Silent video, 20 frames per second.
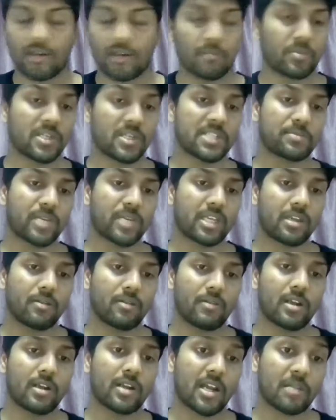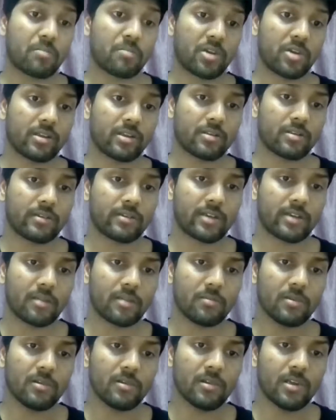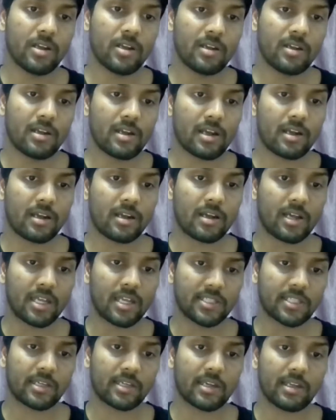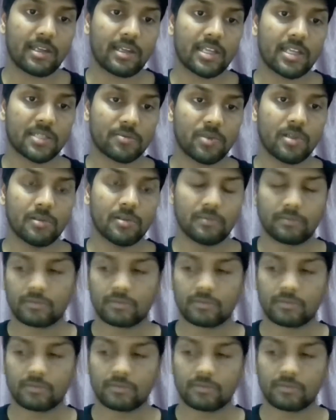perspective that I bring to the table as a guild as well